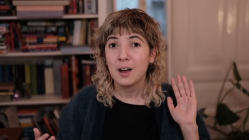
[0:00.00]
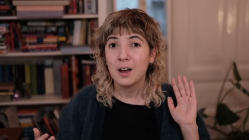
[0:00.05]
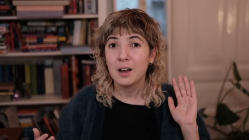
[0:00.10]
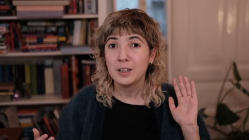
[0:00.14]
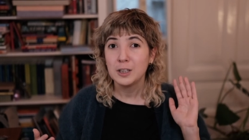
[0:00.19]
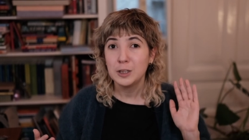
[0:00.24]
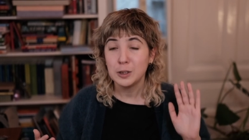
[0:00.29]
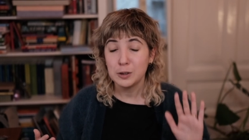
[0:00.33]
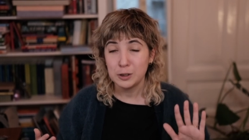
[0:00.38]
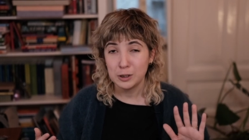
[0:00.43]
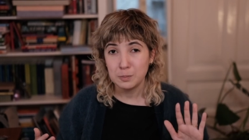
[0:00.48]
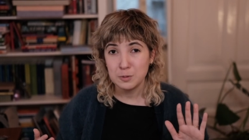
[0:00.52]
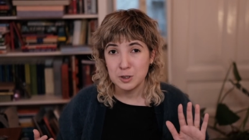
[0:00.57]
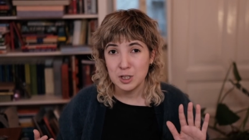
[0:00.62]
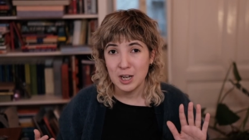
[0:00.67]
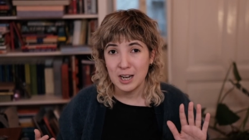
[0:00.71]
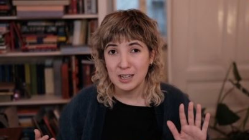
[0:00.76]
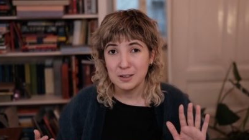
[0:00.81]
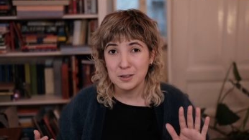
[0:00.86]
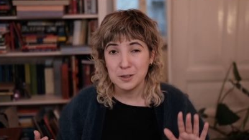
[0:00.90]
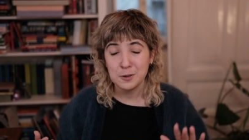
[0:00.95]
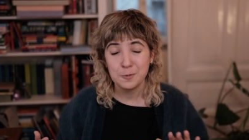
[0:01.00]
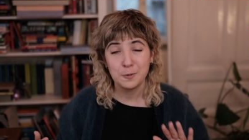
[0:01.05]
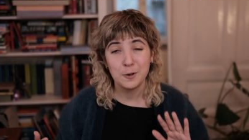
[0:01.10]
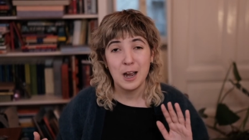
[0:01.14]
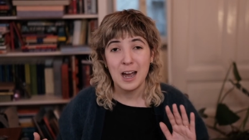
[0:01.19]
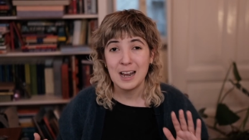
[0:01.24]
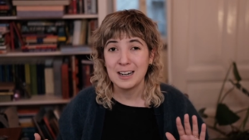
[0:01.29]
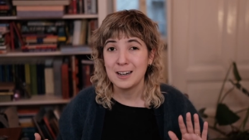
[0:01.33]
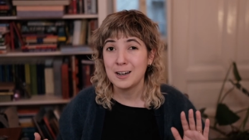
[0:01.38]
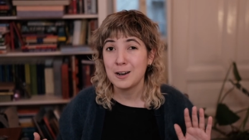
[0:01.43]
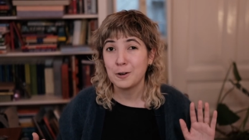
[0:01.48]
YouTube channels for
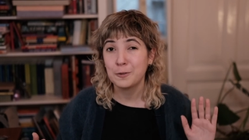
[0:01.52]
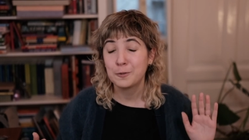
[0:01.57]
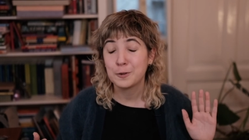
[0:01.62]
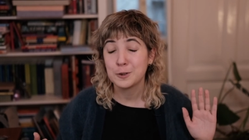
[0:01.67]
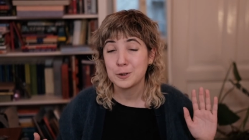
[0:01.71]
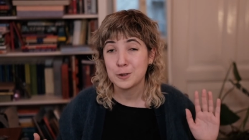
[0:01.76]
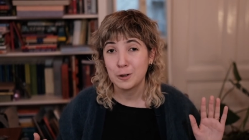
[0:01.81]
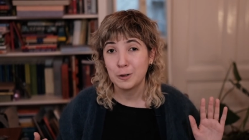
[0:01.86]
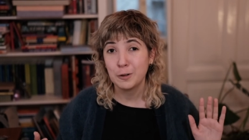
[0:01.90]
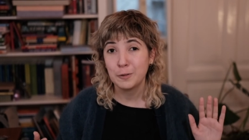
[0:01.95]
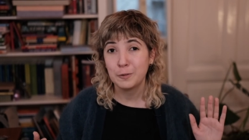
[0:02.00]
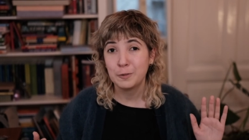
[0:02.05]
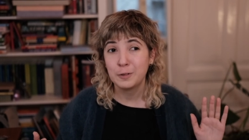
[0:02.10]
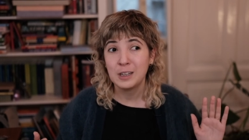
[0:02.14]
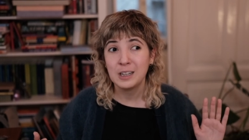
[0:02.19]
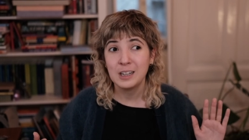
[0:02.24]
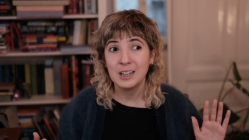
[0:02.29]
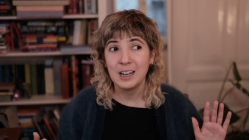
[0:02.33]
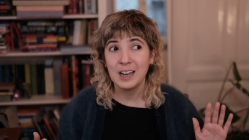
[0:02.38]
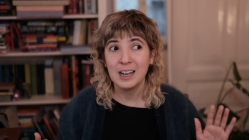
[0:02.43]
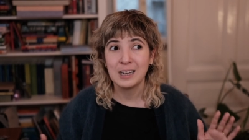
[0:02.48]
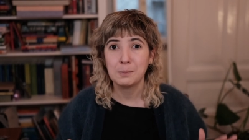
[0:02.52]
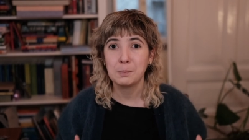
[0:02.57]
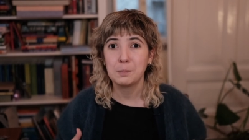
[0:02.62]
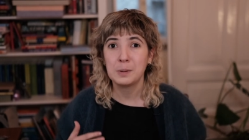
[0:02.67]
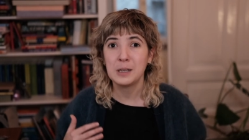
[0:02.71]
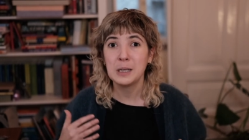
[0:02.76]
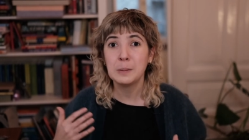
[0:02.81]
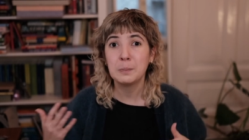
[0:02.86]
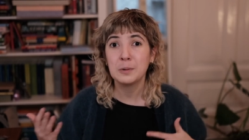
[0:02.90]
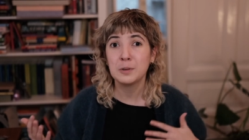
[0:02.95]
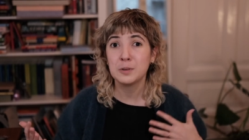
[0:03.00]
analog photography and
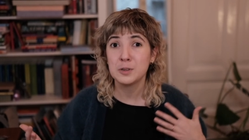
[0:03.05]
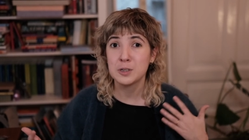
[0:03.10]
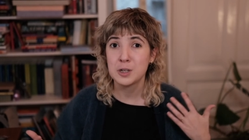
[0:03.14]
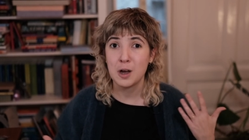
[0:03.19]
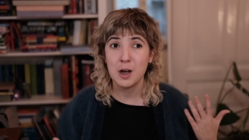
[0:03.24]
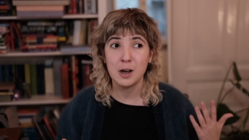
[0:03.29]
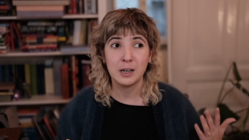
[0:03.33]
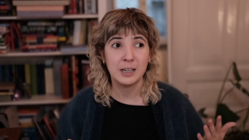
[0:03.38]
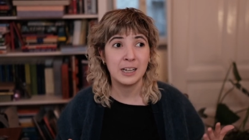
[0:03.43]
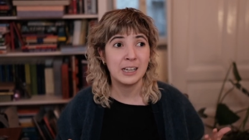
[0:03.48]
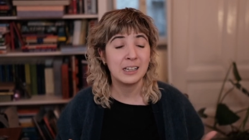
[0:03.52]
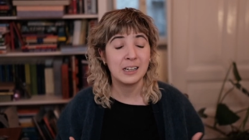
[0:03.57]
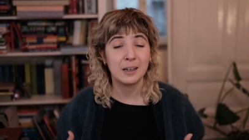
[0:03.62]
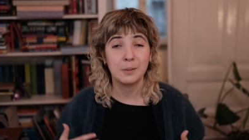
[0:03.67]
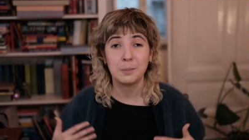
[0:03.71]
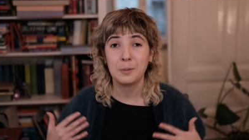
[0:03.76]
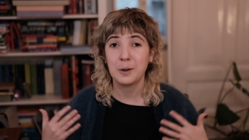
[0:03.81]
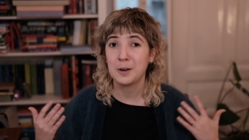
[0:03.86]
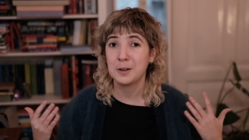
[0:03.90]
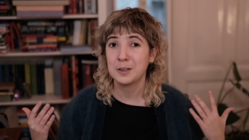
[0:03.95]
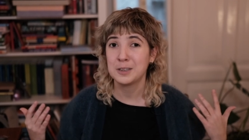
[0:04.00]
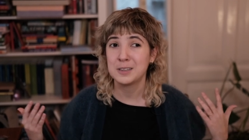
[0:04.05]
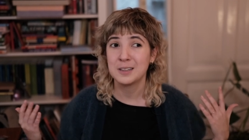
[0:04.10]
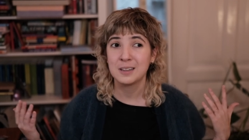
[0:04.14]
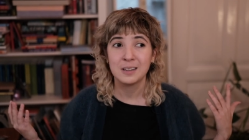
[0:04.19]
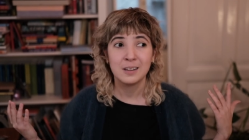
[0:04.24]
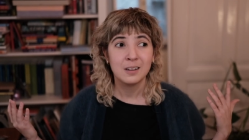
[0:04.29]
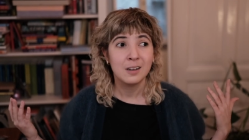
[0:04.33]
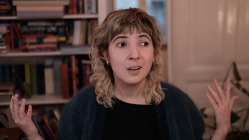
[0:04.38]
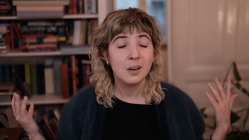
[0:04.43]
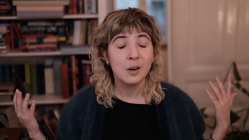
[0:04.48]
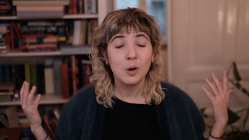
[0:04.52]
people talking about
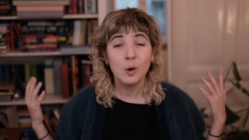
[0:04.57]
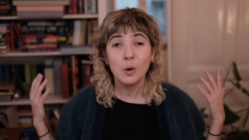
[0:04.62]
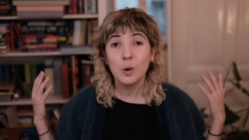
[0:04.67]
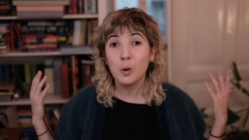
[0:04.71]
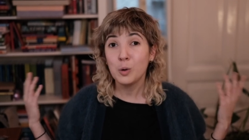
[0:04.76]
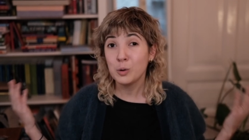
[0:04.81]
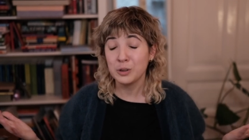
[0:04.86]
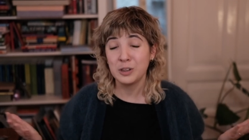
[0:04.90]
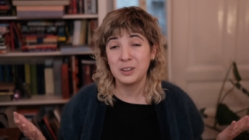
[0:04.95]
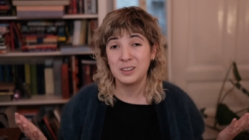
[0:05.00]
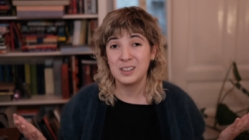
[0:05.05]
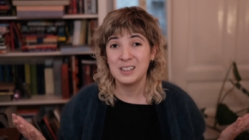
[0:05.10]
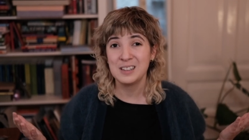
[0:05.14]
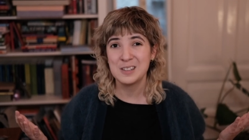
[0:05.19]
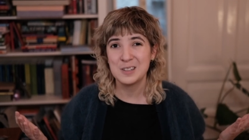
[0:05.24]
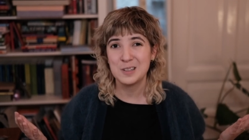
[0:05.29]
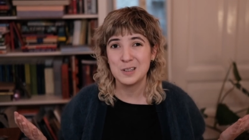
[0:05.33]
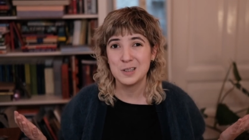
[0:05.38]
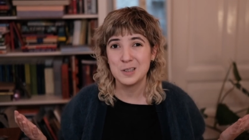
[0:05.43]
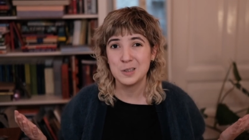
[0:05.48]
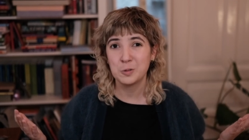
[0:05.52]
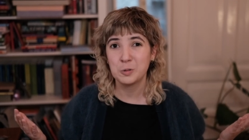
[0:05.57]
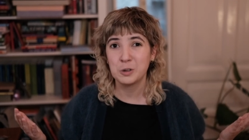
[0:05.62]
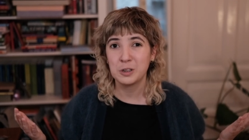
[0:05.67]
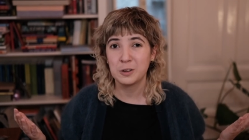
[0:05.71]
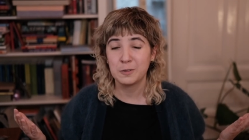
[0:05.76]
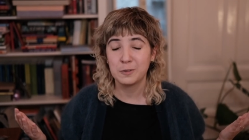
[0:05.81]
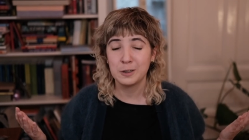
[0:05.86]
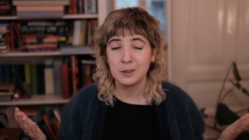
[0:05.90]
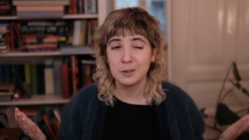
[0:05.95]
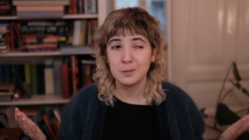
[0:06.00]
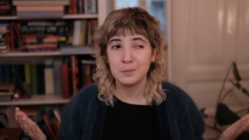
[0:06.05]
all the things to do with
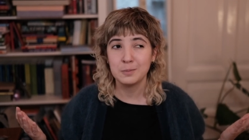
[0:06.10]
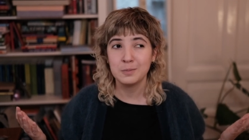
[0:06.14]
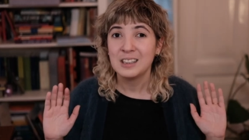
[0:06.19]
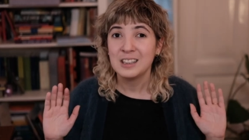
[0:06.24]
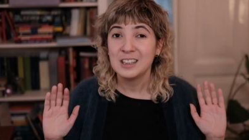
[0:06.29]
film.